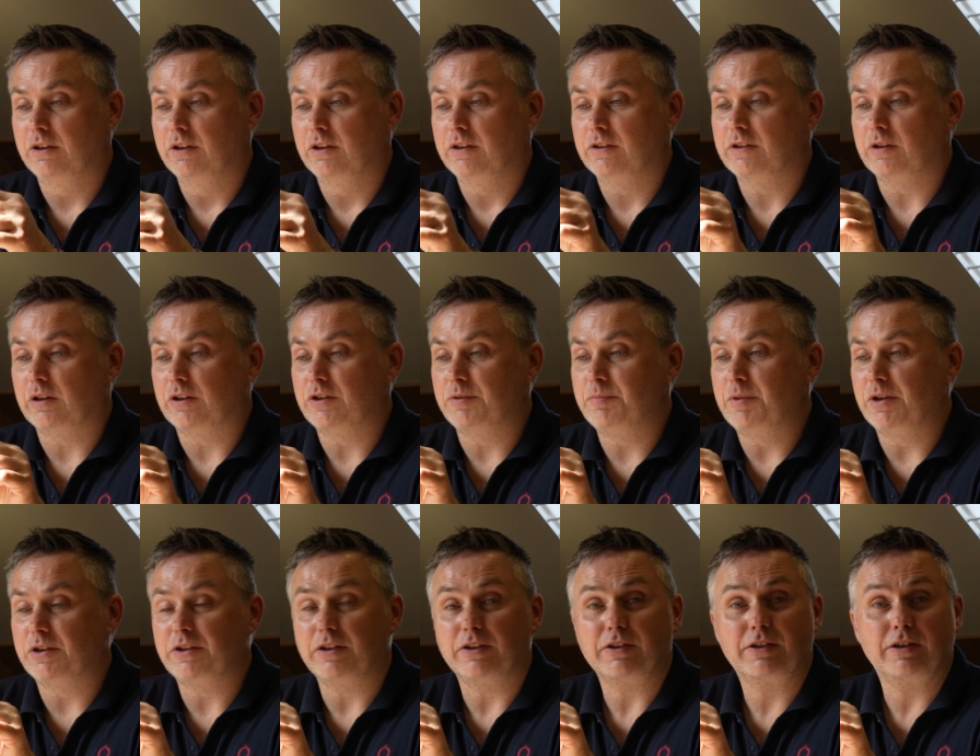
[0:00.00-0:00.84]
So actually
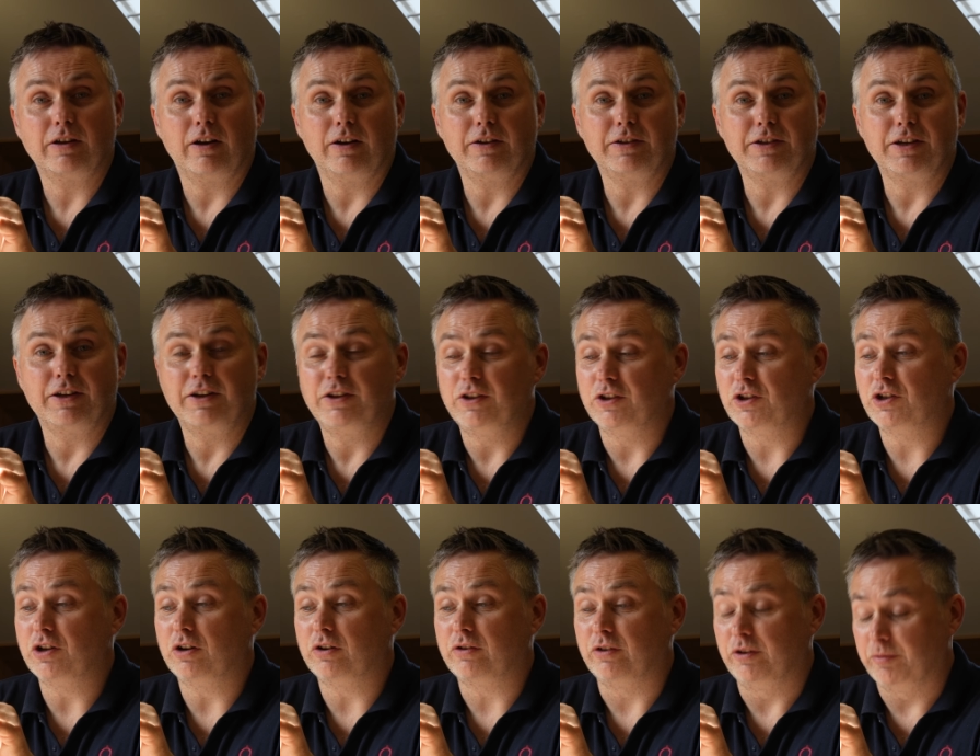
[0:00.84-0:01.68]
measure the size of your
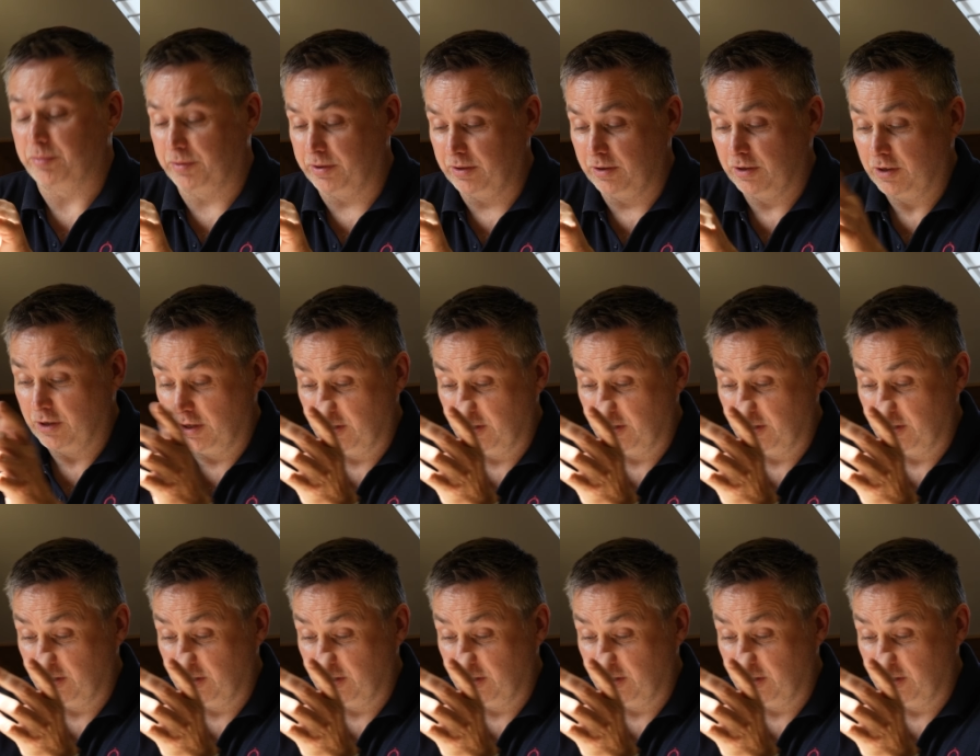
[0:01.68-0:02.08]
shot groups.